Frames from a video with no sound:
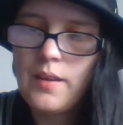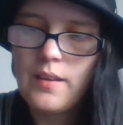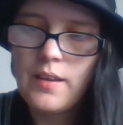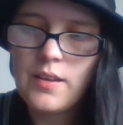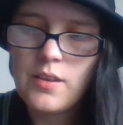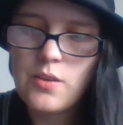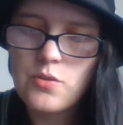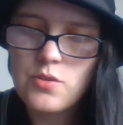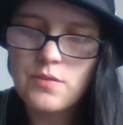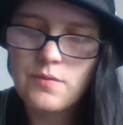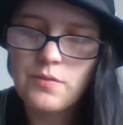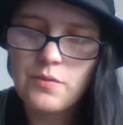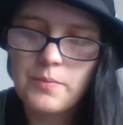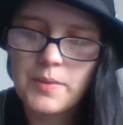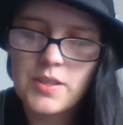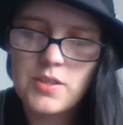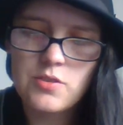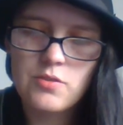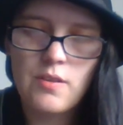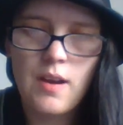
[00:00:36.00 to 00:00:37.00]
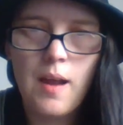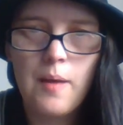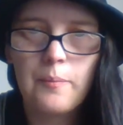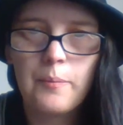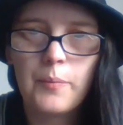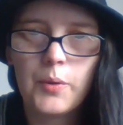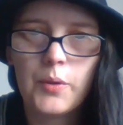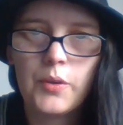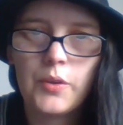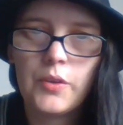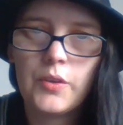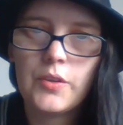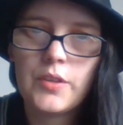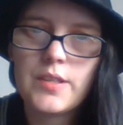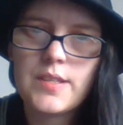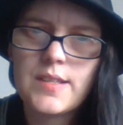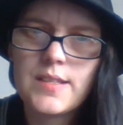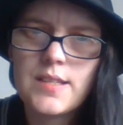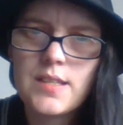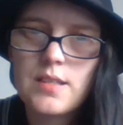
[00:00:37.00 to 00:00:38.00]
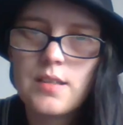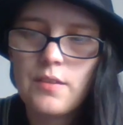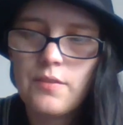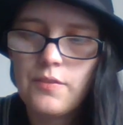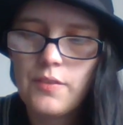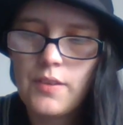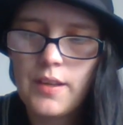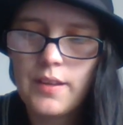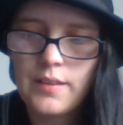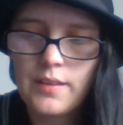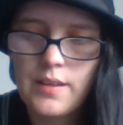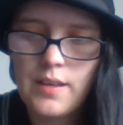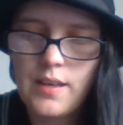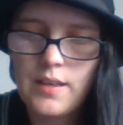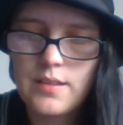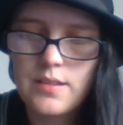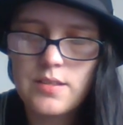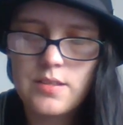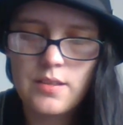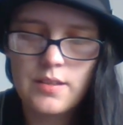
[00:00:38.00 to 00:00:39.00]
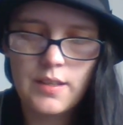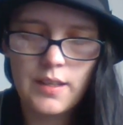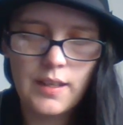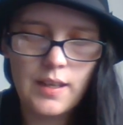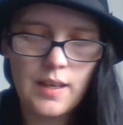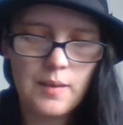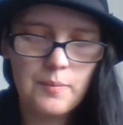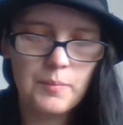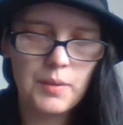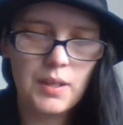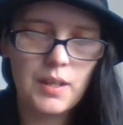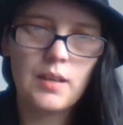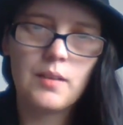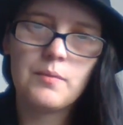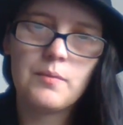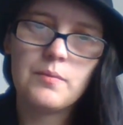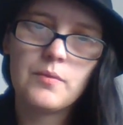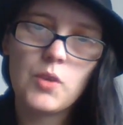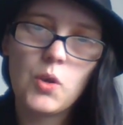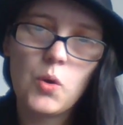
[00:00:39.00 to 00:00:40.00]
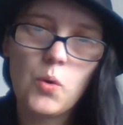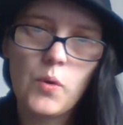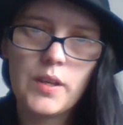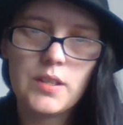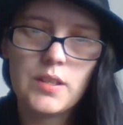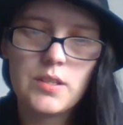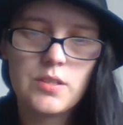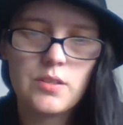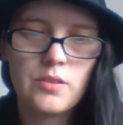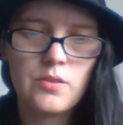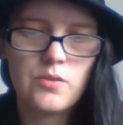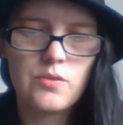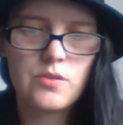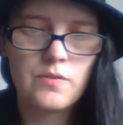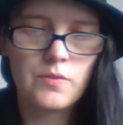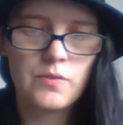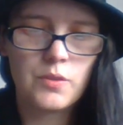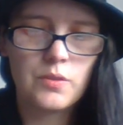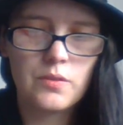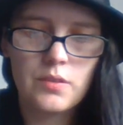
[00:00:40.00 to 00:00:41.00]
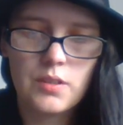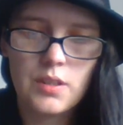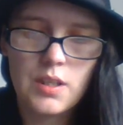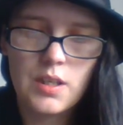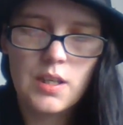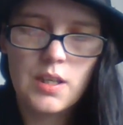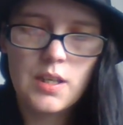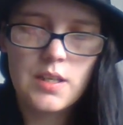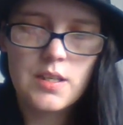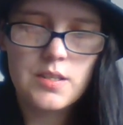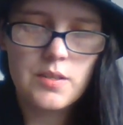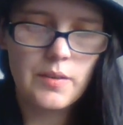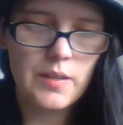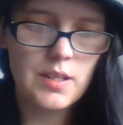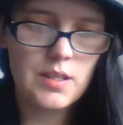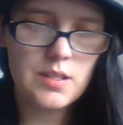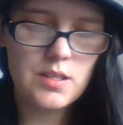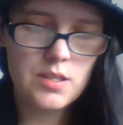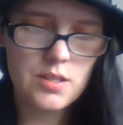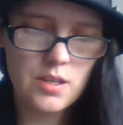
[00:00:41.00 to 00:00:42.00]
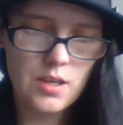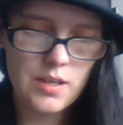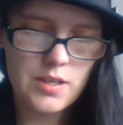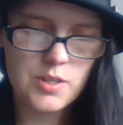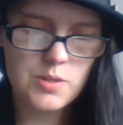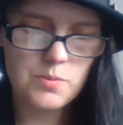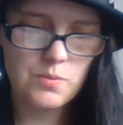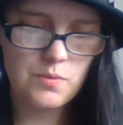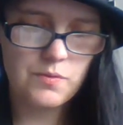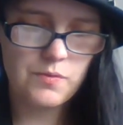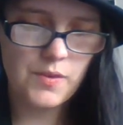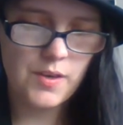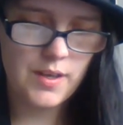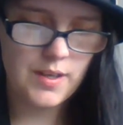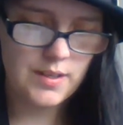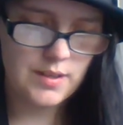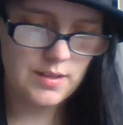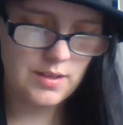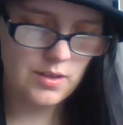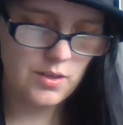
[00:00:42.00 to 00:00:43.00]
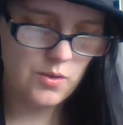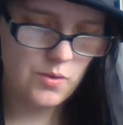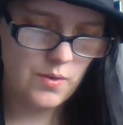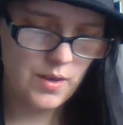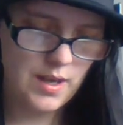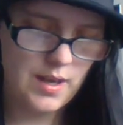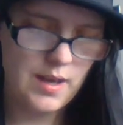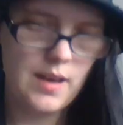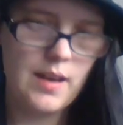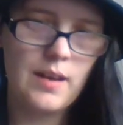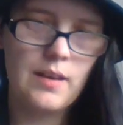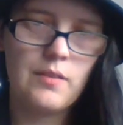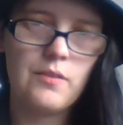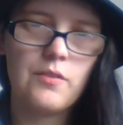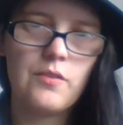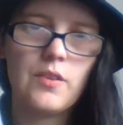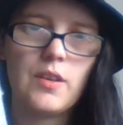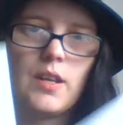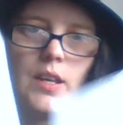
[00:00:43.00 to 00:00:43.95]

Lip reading: use them for my scrapbooks and stuff like that, so they can become quite useful. So inside, you will find that you have